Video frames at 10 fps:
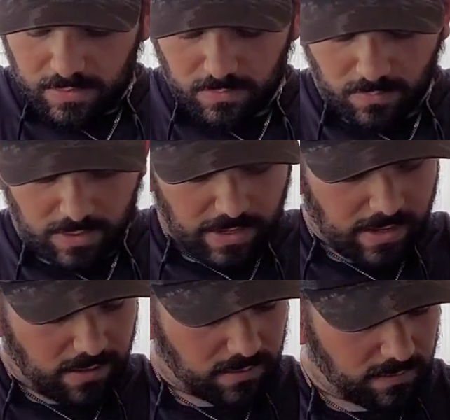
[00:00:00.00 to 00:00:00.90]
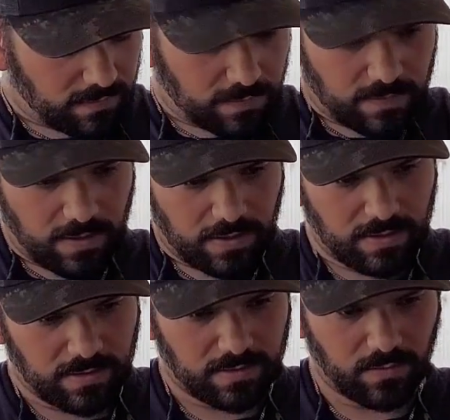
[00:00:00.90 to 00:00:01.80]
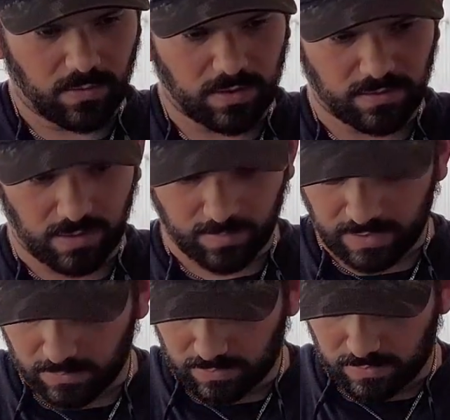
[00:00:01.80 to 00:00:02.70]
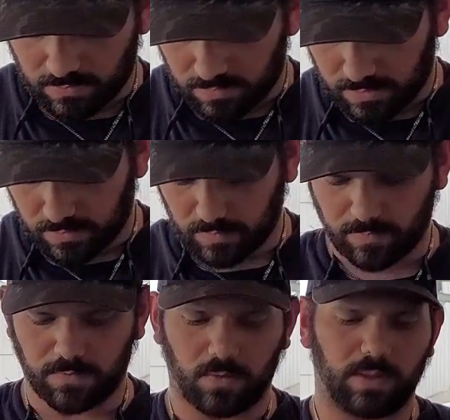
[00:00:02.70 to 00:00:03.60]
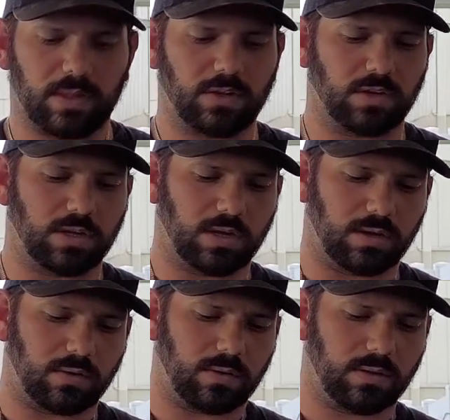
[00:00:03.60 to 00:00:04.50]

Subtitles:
What else do we want to talk about with these reels before we let you go?